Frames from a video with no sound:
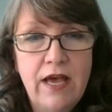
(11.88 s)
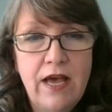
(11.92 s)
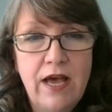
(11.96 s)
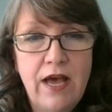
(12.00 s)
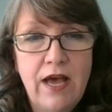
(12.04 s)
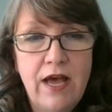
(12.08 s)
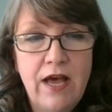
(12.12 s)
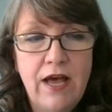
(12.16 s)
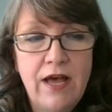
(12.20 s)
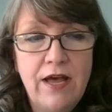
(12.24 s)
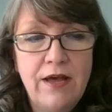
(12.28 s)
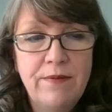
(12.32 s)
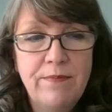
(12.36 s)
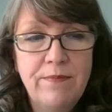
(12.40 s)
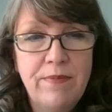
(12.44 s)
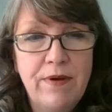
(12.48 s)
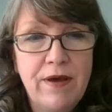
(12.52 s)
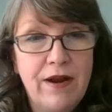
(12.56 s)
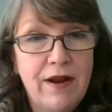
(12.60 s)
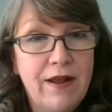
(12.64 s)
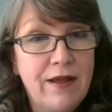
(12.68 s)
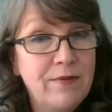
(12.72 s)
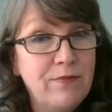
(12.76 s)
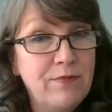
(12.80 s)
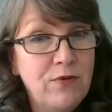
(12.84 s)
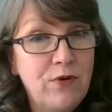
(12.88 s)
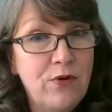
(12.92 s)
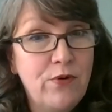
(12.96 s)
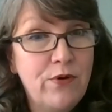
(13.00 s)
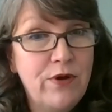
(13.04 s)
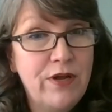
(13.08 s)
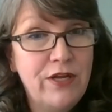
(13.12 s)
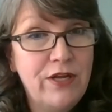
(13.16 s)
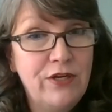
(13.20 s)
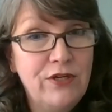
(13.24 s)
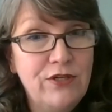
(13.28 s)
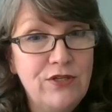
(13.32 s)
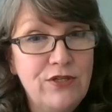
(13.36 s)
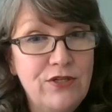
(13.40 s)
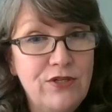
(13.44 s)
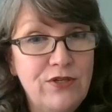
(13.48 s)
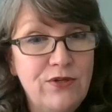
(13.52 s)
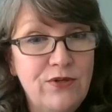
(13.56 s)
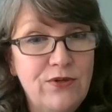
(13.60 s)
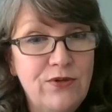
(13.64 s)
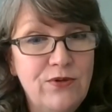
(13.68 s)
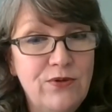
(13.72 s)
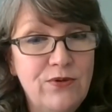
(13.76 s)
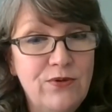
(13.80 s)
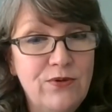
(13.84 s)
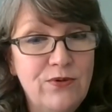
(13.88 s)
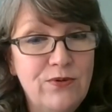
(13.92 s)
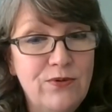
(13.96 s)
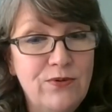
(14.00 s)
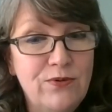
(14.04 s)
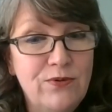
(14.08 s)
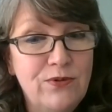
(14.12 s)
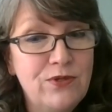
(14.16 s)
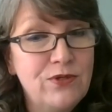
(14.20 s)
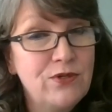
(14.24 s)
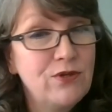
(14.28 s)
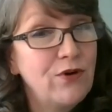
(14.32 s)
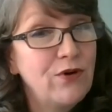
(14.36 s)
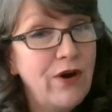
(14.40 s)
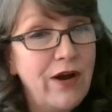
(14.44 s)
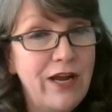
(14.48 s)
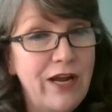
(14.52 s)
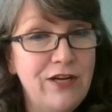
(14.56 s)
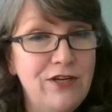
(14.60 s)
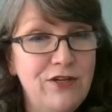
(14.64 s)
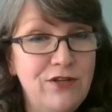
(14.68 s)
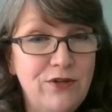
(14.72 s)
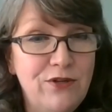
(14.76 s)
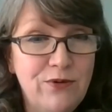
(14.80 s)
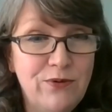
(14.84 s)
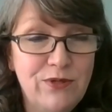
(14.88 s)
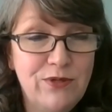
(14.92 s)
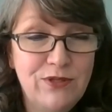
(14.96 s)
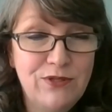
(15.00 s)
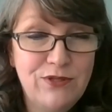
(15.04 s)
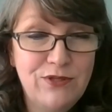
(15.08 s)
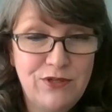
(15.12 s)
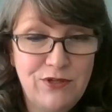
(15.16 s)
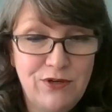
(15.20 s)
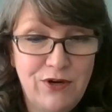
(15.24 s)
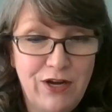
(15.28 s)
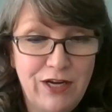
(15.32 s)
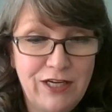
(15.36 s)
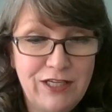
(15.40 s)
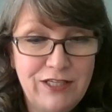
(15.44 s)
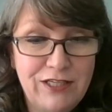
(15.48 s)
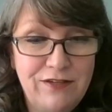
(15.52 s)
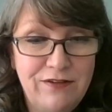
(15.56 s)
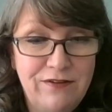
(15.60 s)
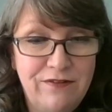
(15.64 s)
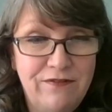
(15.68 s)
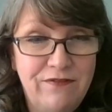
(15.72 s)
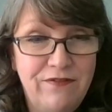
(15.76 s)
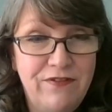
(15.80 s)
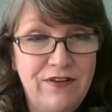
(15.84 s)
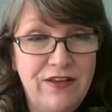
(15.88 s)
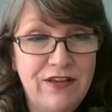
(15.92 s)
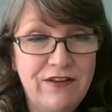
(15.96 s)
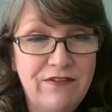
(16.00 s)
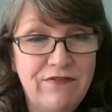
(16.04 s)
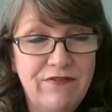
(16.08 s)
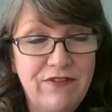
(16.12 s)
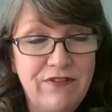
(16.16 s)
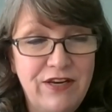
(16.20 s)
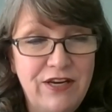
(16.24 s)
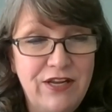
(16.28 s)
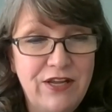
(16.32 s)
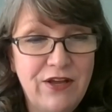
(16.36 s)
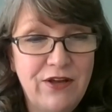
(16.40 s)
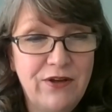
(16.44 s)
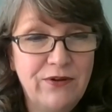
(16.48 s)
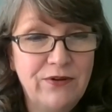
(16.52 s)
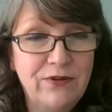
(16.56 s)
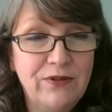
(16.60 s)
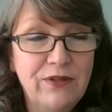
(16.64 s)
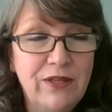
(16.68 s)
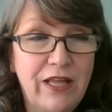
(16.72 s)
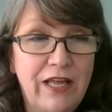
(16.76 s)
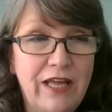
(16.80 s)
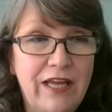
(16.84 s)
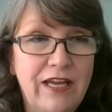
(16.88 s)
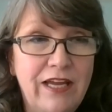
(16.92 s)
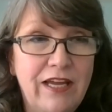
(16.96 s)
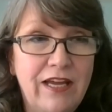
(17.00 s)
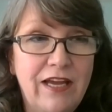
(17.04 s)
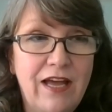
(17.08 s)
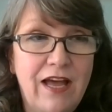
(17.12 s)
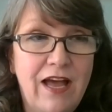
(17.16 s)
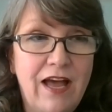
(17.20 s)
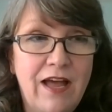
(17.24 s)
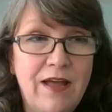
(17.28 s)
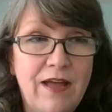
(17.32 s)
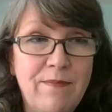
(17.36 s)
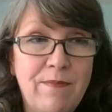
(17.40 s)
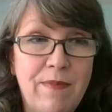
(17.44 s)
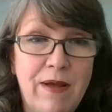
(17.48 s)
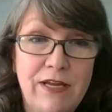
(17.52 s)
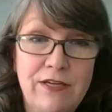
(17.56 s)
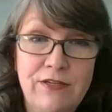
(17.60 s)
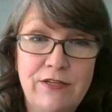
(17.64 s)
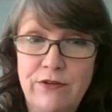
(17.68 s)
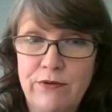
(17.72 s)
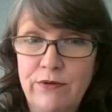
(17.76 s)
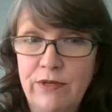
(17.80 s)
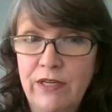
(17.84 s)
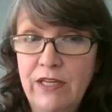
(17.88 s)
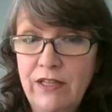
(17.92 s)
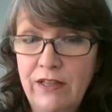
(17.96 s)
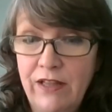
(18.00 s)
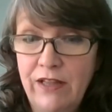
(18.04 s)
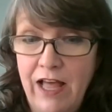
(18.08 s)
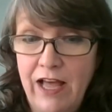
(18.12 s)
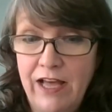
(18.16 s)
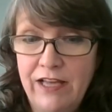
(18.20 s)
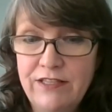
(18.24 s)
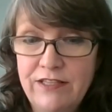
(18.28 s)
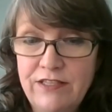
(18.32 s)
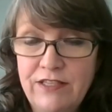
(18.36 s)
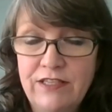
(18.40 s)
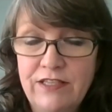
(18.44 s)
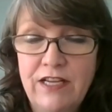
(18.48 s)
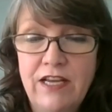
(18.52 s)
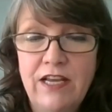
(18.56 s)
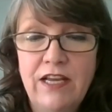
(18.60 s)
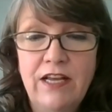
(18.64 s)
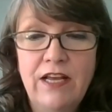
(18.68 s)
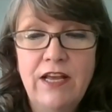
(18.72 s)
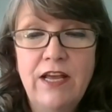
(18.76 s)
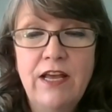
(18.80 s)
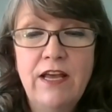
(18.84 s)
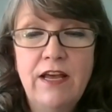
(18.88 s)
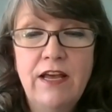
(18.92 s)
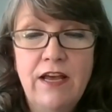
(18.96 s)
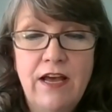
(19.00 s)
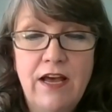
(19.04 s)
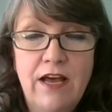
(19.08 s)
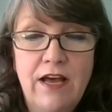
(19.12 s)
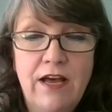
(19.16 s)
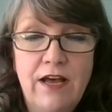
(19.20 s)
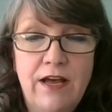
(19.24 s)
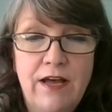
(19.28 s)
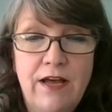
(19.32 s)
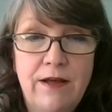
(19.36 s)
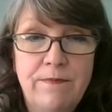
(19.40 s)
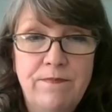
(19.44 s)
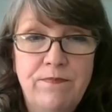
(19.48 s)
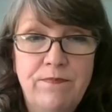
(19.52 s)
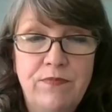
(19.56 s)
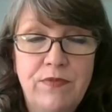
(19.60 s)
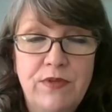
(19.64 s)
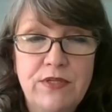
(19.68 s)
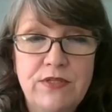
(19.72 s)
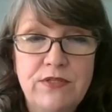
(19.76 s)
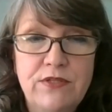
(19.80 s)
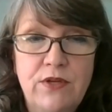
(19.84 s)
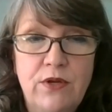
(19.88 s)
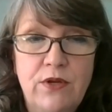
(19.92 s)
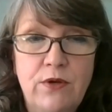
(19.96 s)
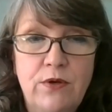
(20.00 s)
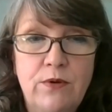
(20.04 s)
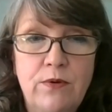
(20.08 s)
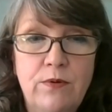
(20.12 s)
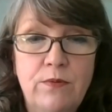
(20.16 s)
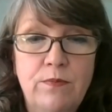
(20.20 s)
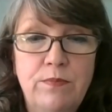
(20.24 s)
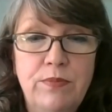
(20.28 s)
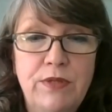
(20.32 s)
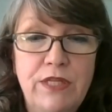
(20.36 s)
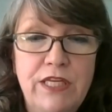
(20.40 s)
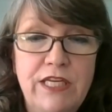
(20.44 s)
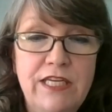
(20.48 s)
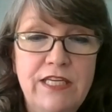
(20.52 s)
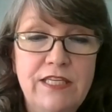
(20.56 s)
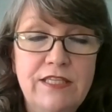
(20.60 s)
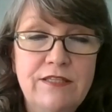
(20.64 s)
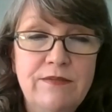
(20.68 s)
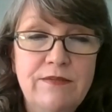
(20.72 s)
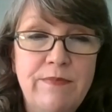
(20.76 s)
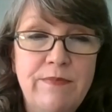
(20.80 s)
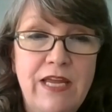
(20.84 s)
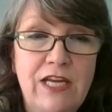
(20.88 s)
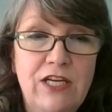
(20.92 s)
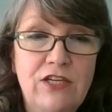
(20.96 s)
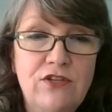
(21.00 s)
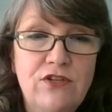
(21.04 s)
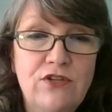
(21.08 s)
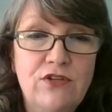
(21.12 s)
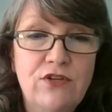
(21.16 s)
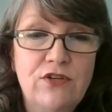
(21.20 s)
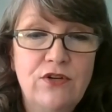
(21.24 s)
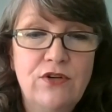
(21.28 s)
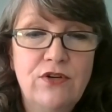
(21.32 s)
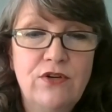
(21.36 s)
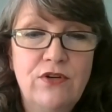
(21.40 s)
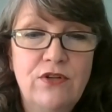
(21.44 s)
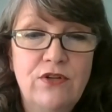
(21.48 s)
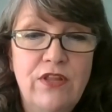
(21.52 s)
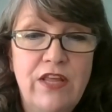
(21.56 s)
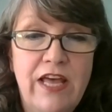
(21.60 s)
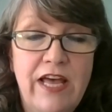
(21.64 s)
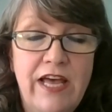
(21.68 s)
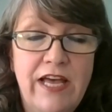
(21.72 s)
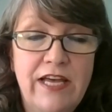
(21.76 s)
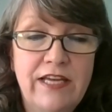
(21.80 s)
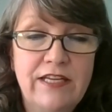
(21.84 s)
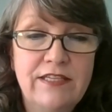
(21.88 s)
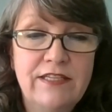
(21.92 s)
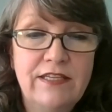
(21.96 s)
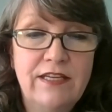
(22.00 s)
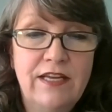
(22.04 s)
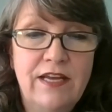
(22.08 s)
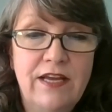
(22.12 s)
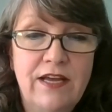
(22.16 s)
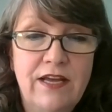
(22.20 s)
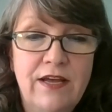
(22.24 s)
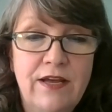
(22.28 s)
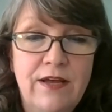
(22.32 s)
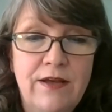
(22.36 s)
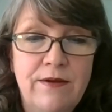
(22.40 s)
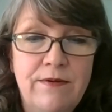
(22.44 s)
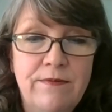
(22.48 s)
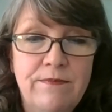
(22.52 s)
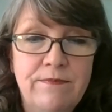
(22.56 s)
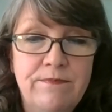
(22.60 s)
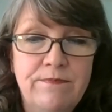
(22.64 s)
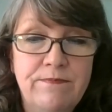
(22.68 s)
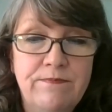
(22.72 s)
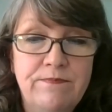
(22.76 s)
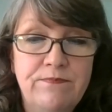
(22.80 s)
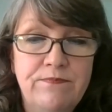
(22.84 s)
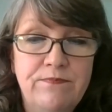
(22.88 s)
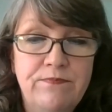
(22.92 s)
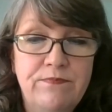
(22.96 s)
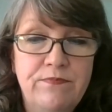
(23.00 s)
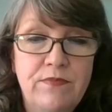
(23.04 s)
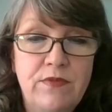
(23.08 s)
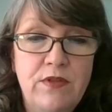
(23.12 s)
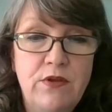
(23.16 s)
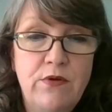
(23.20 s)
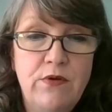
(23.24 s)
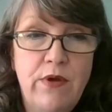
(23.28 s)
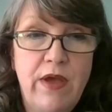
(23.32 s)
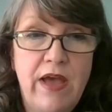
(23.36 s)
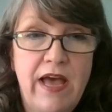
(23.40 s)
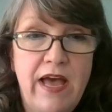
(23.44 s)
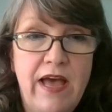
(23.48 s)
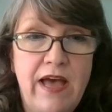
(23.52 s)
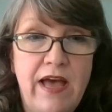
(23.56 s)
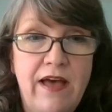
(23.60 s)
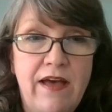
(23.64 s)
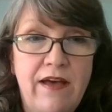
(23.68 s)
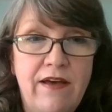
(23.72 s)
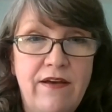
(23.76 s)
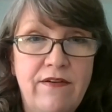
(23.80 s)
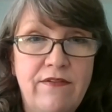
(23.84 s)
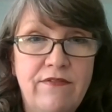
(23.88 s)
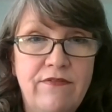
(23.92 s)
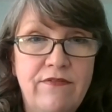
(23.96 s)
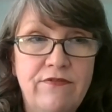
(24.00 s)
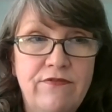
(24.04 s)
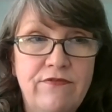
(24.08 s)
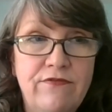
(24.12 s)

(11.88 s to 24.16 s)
but I'm going to try to instruct via video like I might do in class. So please make sure that you have